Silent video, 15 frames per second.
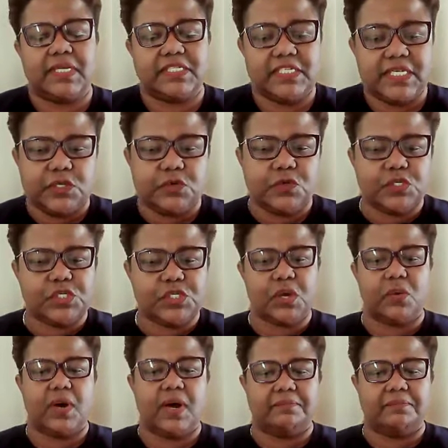continue to
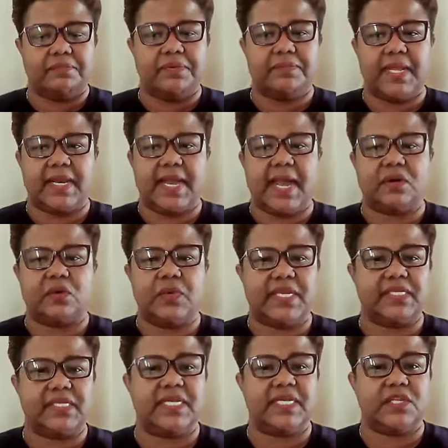show up, and how do
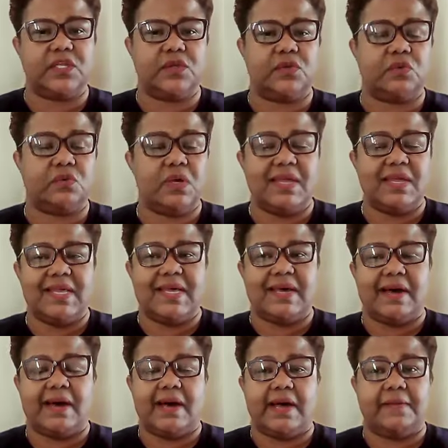we continue
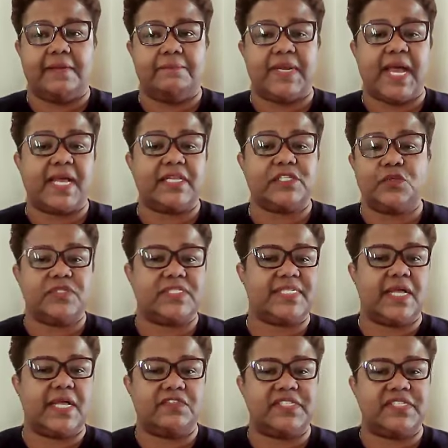not to
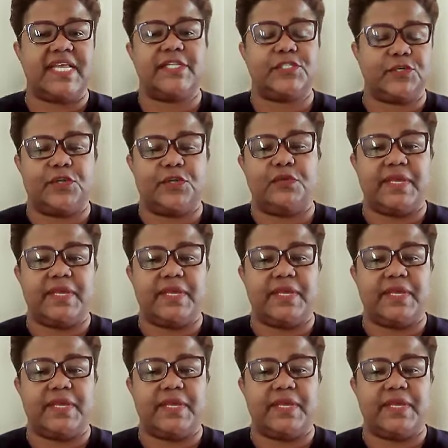self-censor?